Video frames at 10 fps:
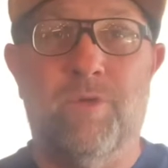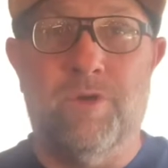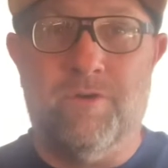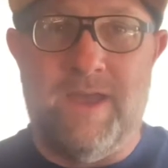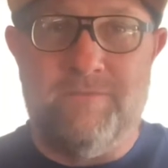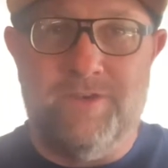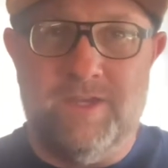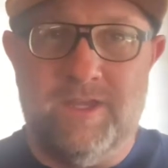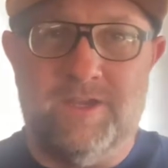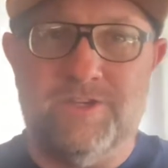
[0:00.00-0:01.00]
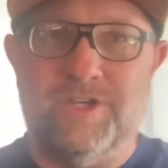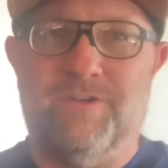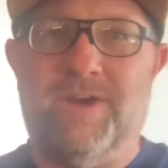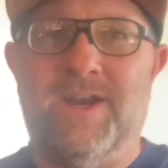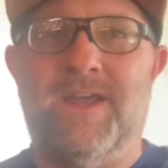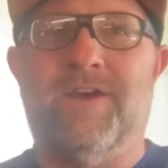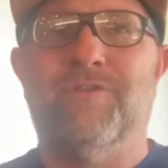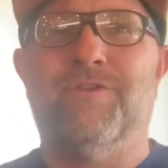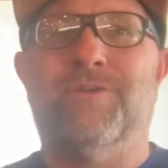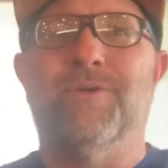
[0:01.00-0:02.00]
crafty shit right now.
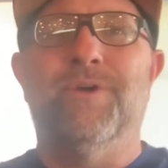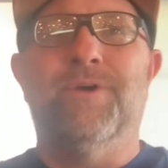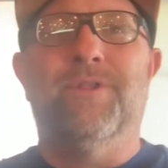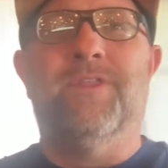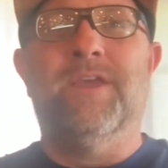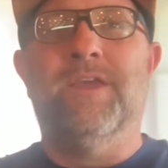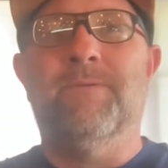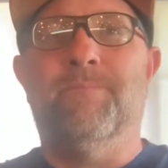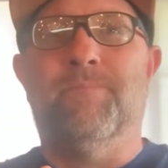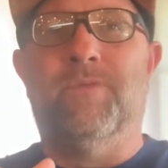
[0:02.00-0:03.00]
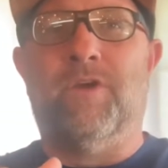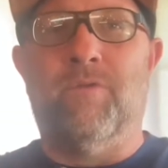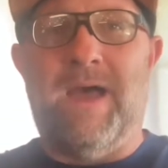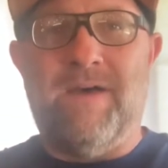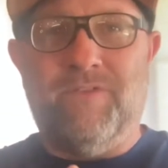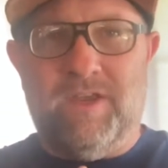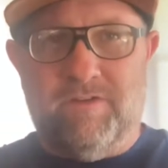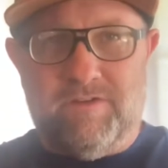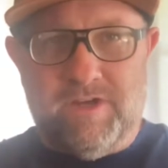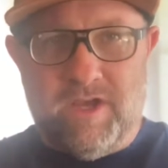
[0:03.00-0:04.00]
So the graphic is
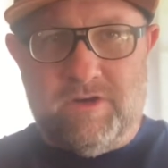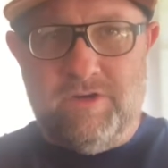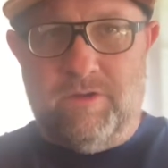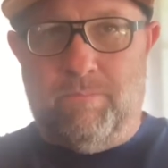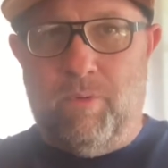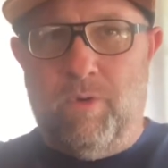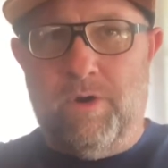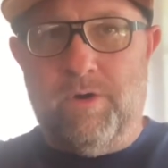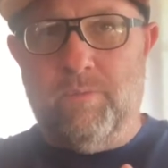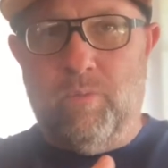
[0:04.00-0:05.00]
stuck to the board,